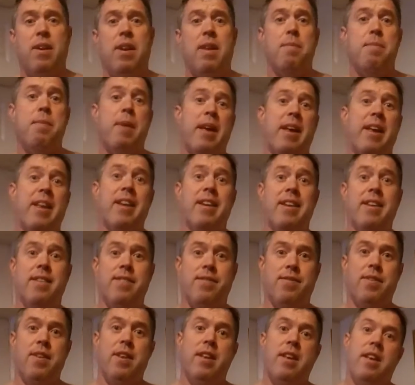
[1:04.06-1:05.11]
while I'm making
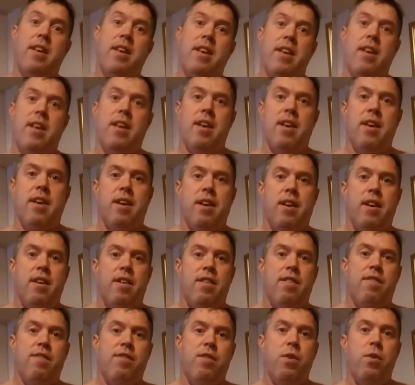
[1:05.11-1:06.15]

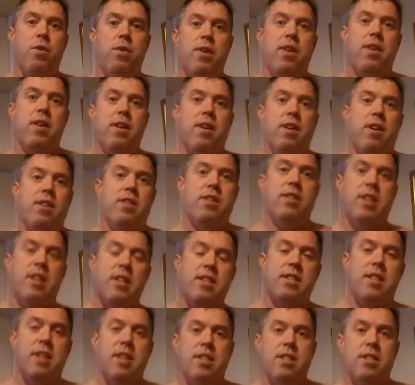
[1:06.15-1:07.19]
food,
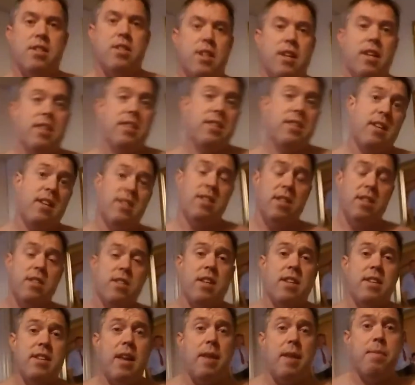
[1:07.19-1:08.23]
seasonings
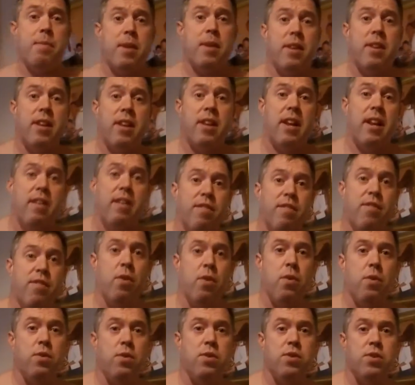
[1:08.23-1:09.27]
as aimed at clean
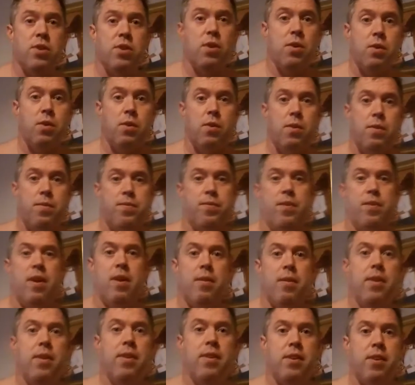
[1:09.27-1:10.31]
food. So
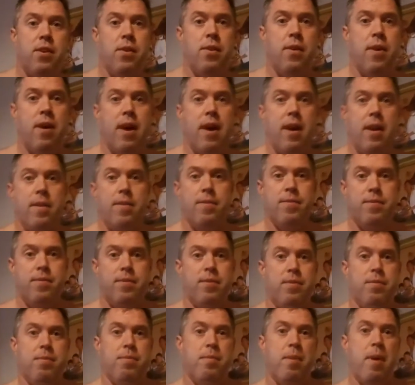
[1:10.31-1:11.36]
I want to
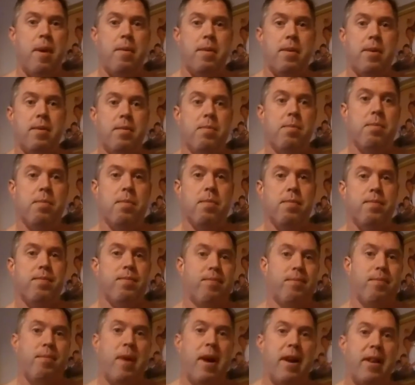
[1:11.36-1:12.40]
probably
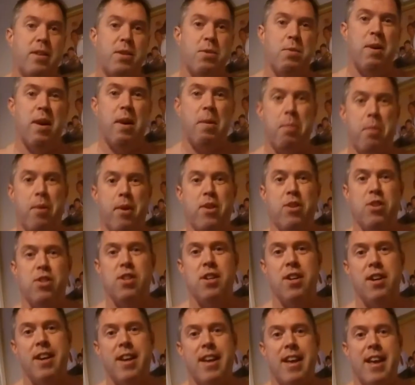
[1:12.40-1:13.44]
practice what I
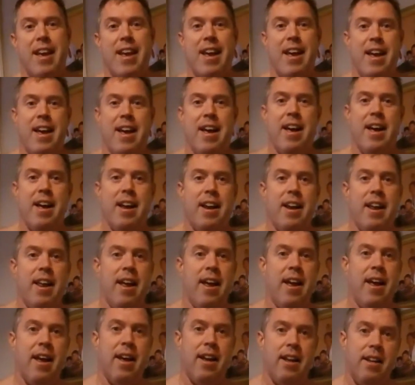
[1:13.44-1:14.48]
preach and
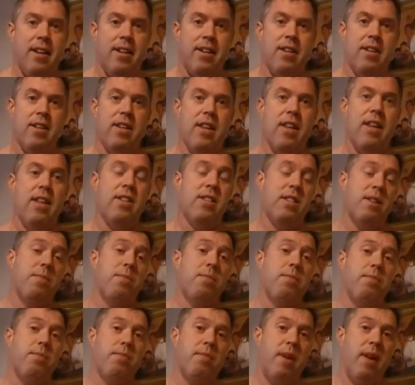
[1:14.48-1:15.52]
eat
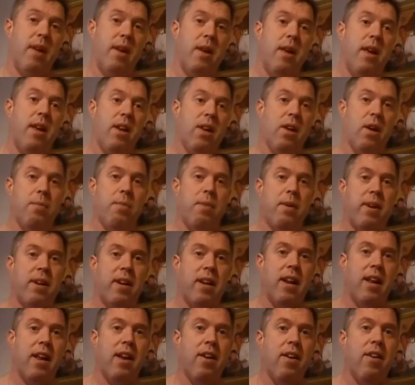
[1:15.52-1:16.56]
a good bit
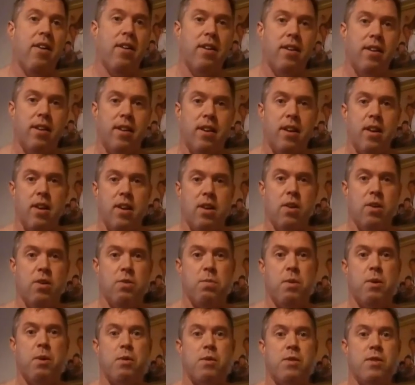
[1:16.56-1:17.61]
cleaner,
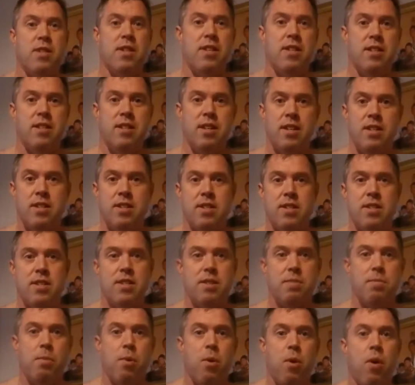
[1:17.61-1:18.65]
use my own
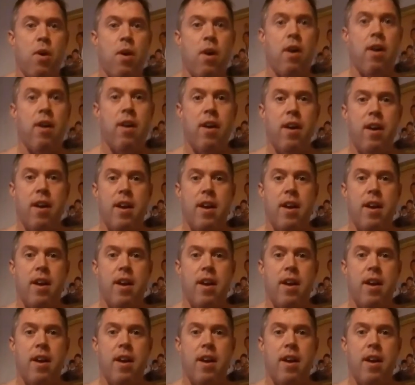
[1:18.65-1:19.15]
seasonings more,